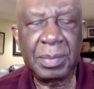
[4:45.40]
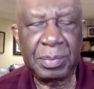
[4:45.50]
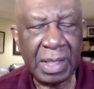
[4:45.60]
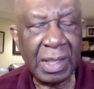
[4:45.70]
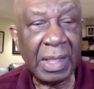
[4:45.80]

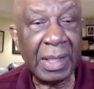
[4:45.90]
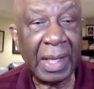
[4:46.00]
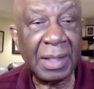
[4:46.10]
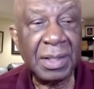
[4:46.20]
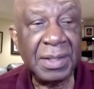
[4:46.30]
bringing in
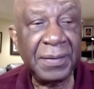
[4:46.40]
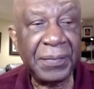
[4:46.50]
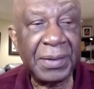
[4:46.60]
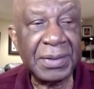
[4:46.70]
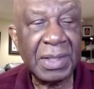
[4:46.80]
a
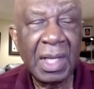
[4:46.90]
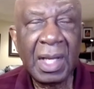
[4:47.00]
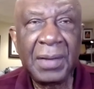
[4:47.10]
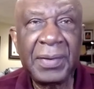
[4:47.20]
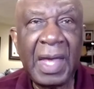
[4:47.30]
difference,
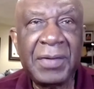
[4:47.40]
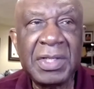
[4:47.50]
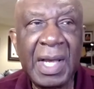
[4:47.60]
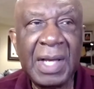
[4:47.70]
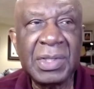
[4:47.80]
they have a
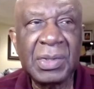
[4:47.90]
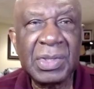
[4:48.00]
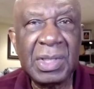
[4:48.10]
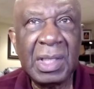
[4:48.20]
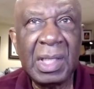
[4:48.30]
chance to
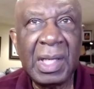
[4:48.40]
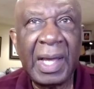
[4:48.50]
see